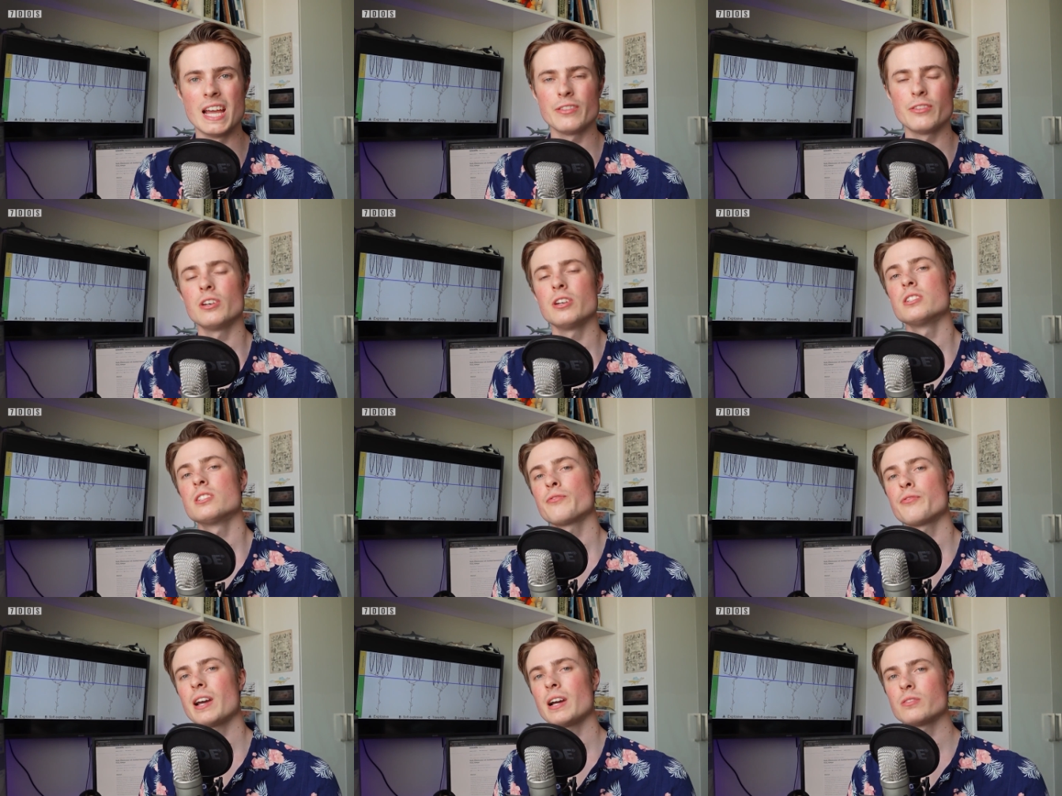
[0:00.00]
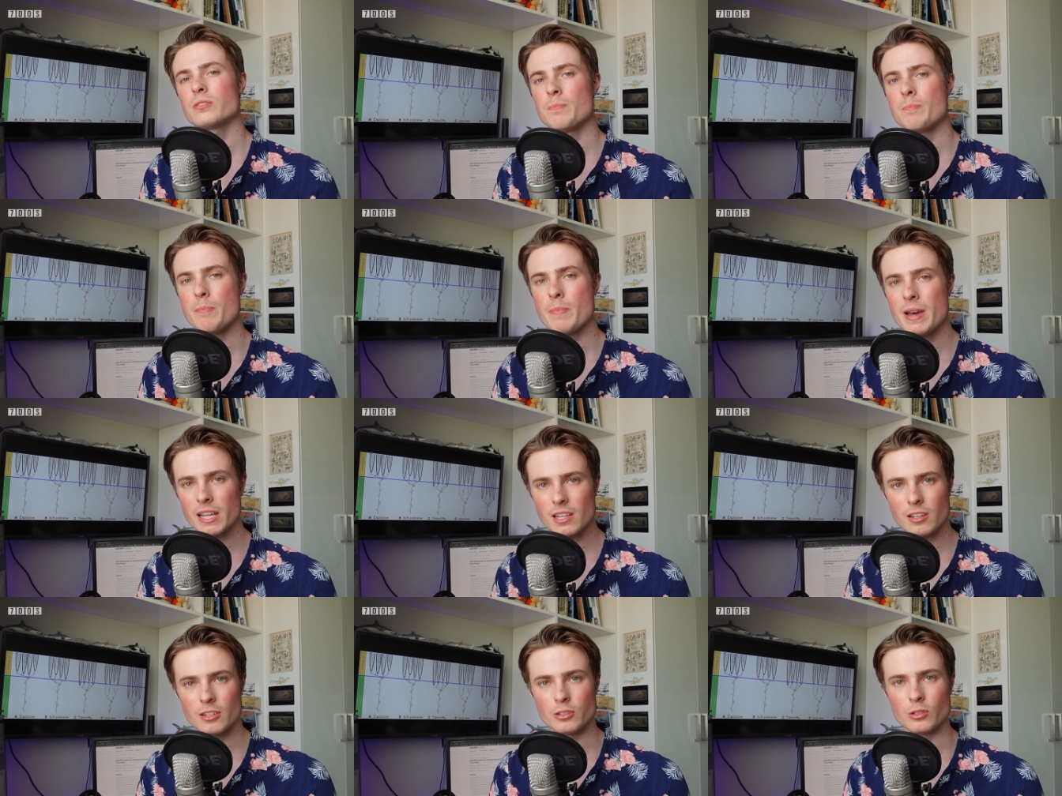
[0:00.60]
that has found
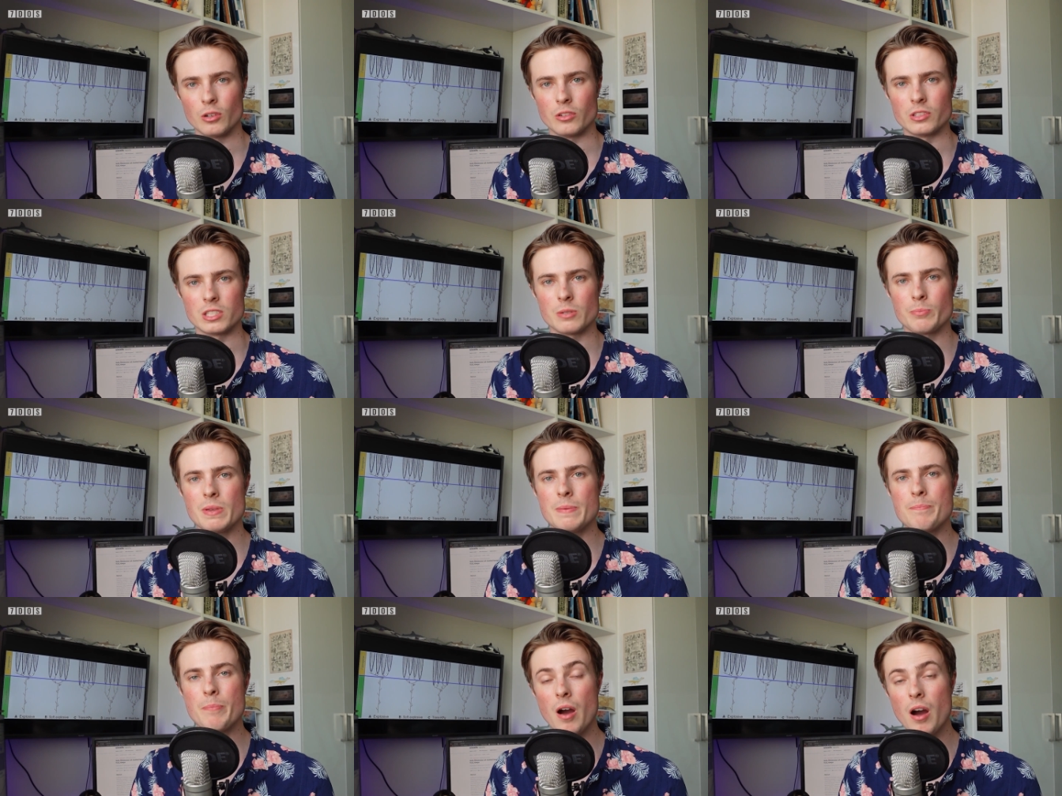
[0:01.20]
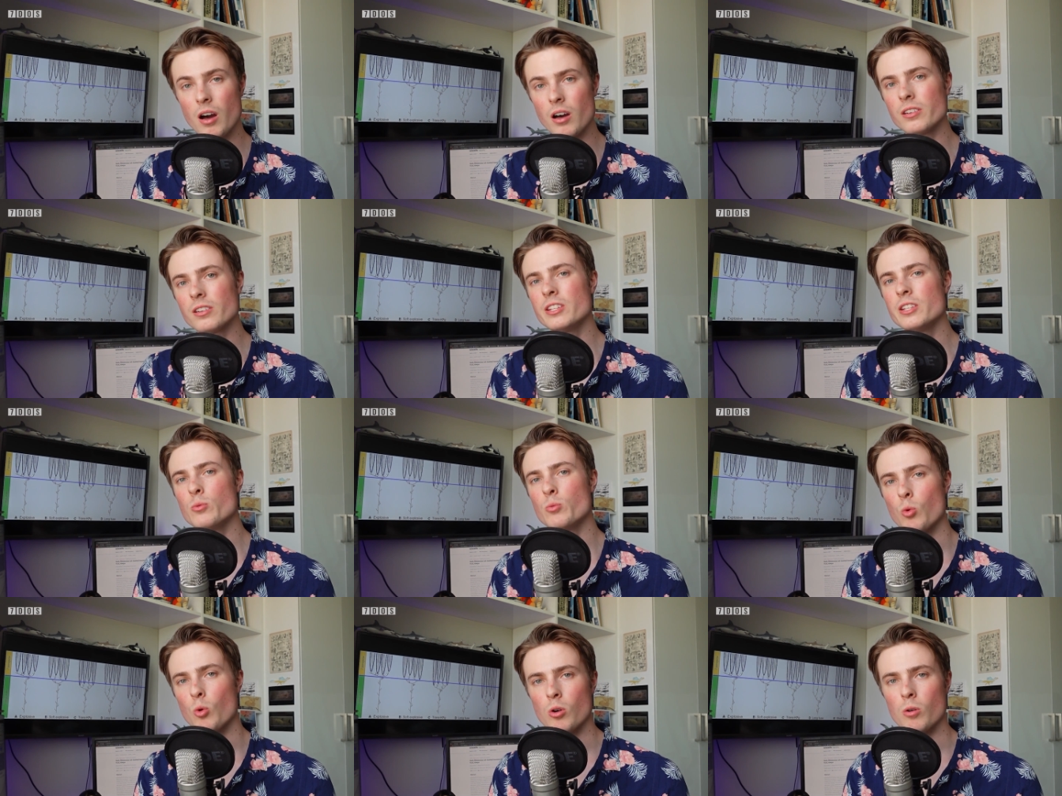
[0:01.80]
Megalodon to be
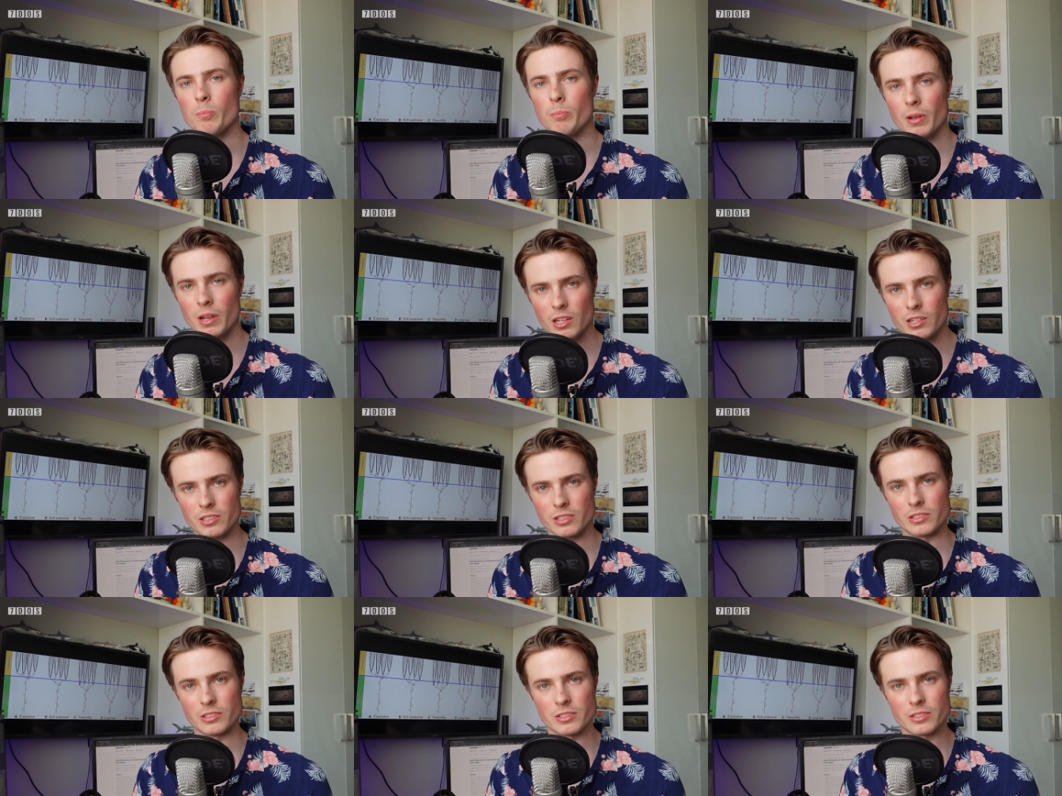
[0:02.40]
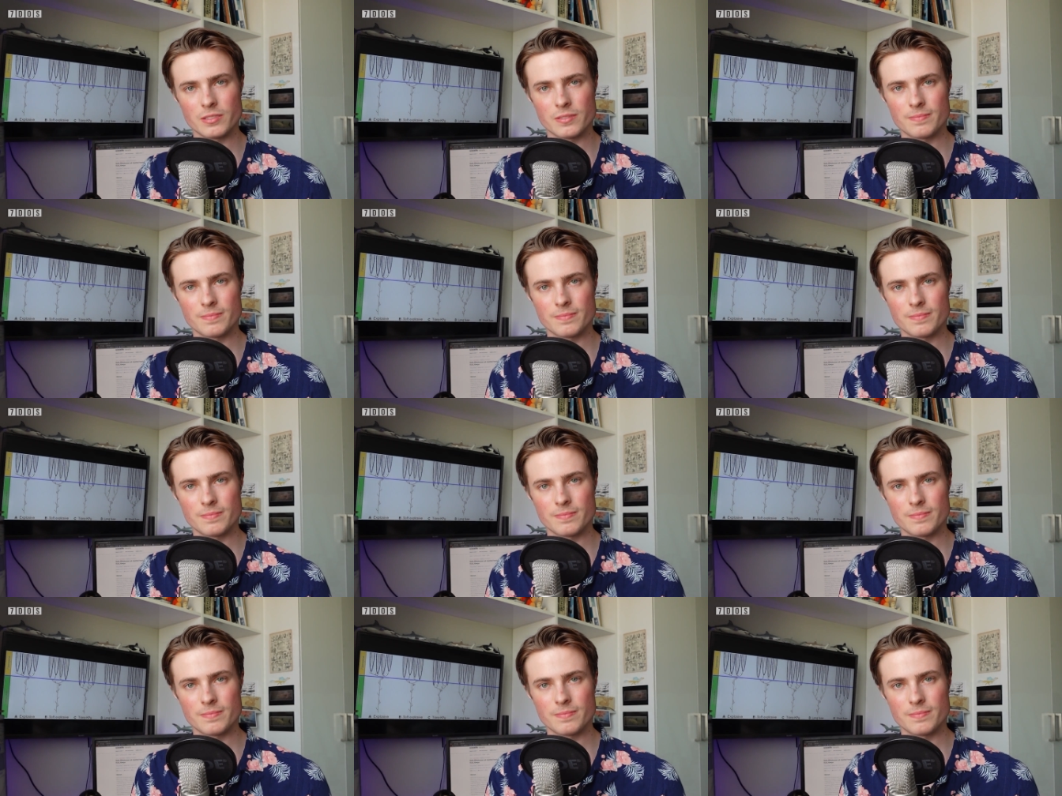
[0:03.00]
partly warm-blooded.